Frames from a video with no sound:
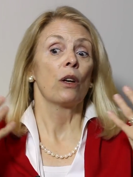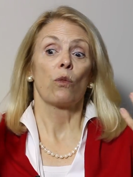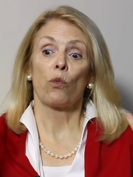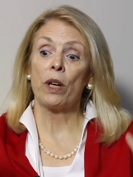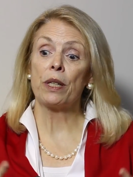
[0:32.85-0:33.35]

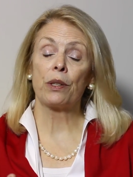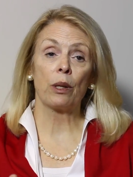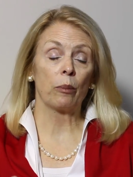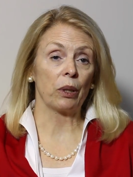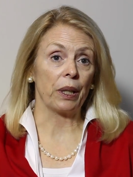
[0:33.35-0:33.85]

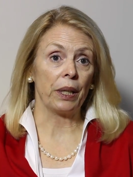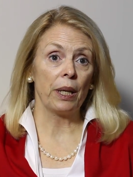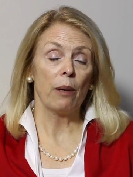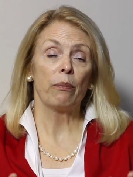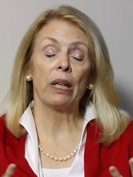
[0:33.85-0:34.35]

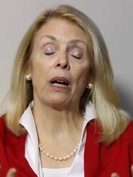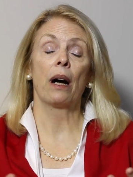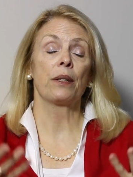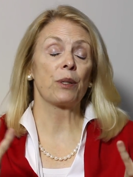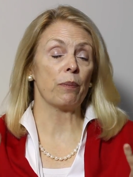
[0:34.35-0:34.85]
reasonably,
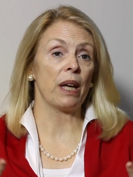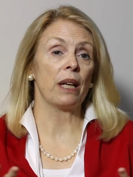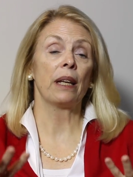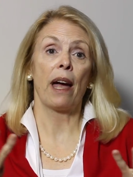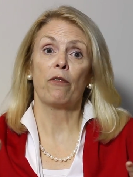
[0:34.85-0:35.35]
because
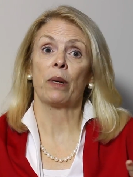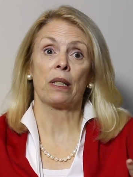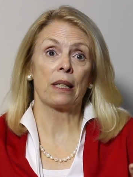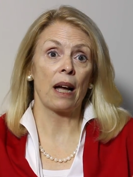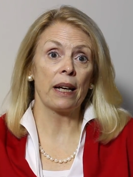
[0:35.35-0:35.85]
men have been
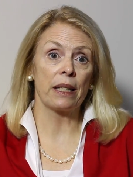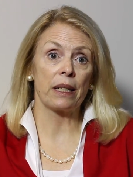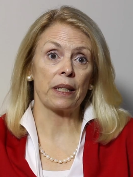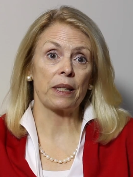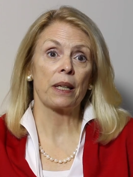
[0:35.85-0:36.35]

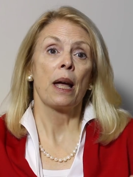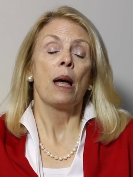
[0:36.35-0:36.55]
scientists.